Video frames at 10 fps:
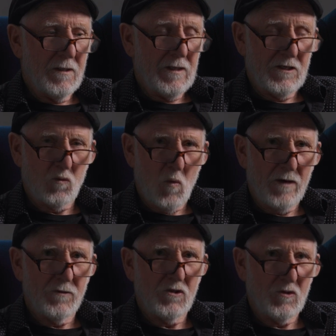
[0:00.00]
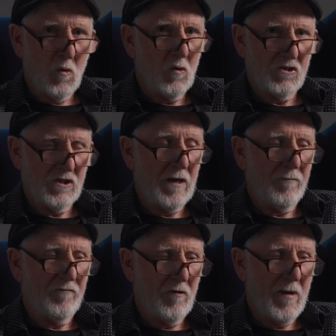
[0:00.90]
That's one small
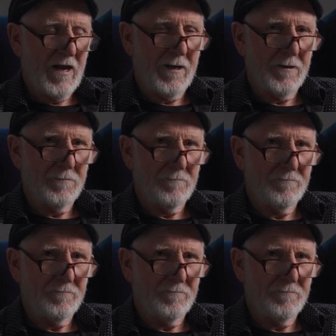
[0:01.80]
step for man.